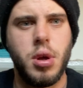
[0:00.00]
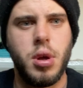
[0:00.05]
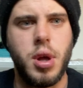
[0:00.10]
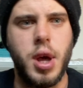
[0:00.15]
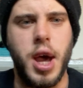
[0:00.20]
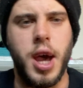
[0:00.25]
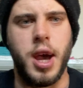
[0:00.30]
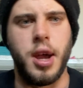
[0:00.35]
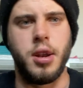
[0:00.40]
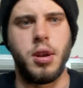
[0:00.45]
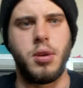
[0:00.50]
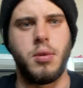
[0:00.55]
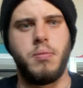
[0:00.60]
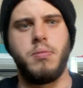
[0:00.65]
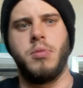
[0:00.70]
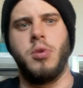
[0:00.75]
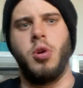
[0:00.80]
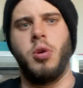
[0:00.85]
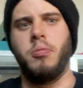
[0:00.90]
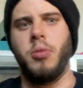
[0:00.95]
And
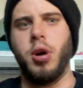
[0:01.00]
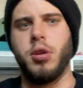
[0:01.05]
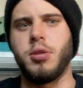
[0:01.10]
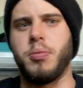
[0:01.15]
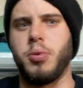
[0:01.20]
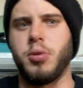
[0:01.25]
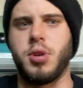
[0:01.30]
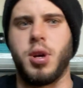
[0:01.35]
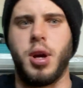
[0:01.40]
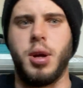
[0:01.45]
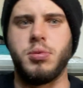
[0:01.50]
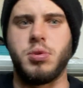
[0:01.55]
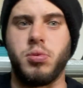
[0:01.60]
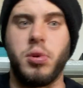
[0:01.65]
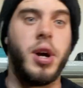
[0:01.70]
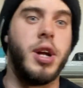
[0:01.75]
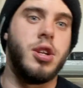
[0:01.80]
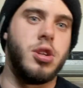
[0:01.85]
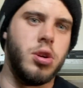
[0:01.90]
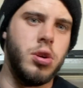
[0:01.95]
there are multiple times when
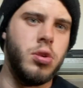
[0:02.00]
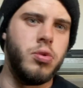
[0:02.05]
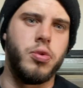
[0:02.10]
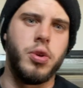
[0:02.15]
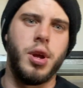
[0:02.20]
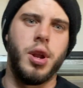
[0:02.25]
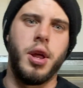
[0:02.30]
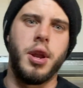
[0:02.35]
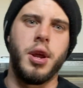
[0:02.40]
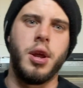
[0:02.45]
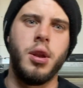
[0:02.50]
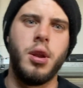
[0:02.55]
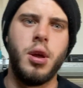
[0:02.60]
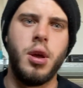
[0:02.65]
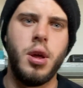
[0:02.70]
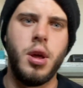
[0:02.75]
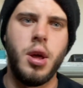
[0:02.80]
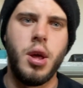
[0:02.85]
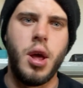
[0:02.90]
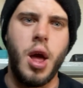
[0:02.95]
I do reel it in
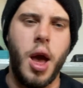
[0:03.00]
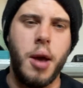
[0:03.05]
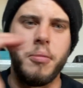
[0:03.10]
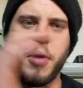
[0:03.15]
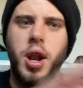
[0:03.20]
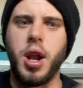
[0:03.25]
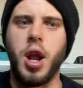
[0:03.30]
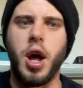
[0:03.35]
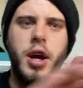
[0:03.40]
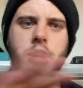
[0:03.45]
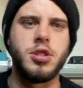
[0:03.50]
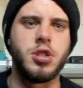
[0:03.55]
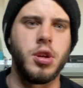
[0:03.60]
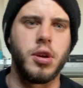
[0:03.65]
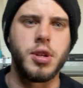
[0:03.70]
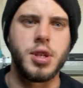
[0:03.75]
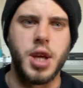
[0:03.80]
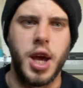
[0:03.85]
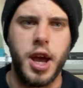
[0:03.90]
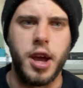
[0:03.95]
and my line's not
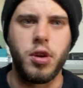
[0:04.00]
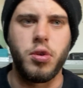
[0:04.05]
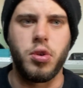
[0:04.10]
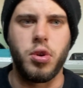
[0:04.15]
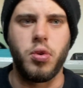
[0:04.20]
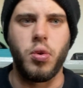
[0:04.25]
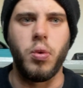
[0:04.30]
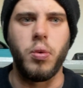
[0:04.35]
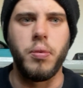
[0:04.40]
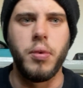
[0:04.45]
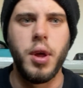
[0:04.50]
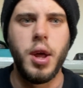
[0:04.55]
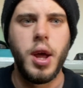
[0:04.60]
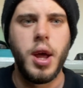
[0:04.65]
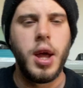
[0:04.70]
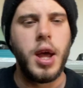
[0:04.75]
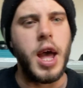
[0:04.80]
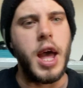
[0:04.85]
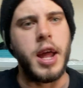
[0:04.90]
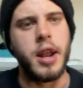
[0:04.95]
tangled at all.
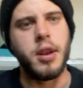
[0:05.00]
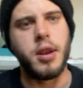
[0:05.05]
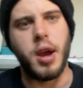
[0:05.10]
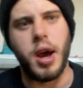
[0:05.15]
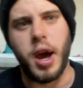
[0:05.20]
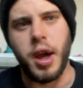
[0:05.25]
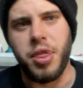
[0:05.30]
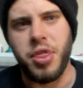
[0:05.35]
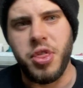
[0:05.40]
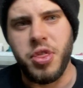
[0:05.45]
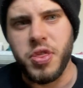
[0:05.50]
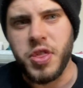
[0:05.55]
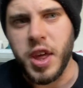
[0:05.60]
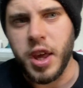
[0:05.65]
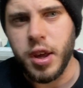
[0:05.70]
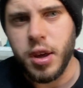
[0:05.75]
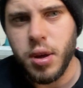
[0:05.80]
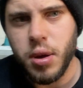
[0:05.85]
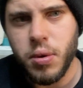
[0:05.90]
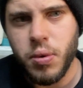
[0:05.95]
And I
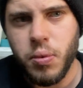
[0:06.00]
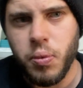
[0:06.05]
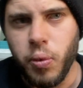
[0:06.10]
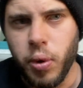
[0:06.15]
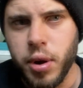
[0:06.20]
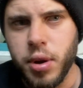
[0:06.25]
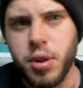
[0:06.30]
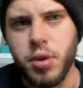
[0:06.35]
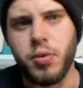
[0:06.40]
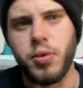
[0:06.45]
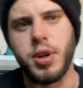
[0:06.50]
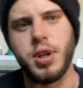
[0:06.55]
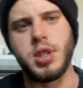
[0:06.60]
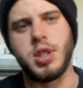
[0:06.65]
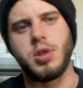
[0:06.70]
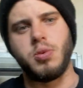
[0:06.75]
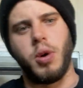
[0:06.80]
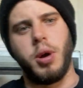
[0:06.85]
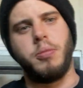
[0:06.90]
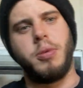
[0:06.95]
think one of the reasons
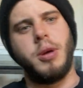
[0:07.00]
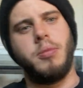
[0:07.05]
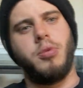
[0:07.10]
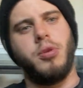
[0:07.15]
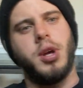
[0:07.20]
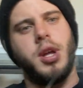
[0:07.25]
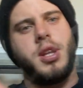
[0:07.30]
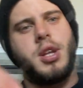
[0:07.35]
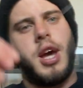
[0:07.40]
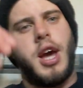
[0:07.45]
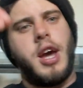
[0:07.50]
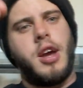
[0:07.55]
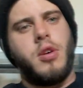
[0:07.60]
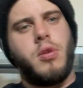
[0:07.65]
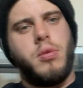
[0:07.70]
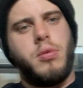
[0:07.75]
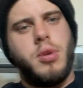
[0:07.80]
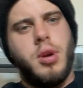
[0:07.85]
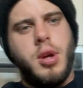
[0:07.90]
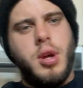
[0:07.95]
why people get
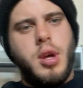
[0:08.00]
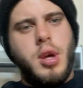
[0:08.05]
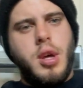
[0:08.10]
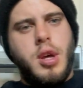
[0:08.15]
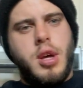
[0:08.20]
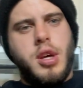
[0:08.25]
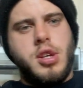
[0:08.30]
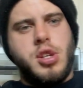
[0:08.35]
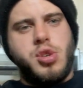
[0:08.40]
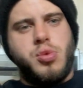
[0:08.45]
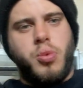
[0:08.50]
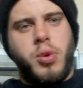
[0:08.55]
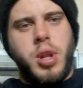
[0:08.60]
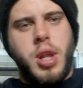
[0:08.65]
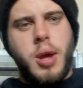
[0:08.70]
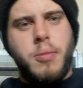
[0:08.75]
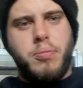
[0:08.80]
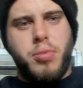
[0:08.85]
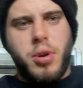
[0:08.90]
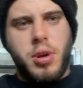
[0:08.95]
tangled is when they
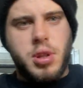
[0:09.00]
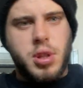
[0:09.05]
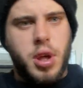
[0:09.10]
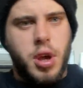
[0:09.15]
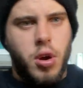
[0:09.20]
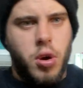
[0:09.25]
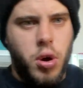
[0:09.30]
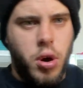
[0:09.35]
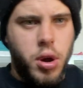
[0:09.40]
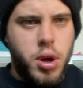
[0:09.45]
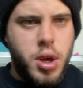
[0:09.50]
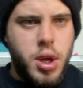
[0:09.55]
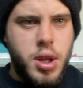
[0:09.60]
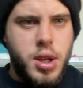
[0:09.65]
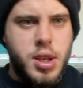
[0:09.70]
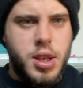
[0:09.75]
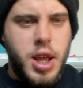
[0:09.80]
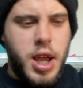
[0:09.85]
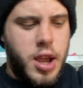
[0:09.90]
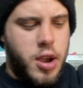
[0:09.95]
bring their hook
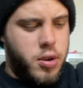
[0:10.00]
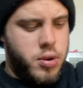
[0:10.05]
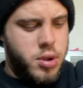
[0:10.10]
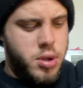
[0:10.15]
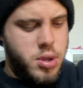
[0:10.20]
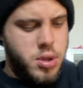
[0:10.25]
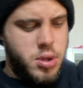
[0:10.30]
down,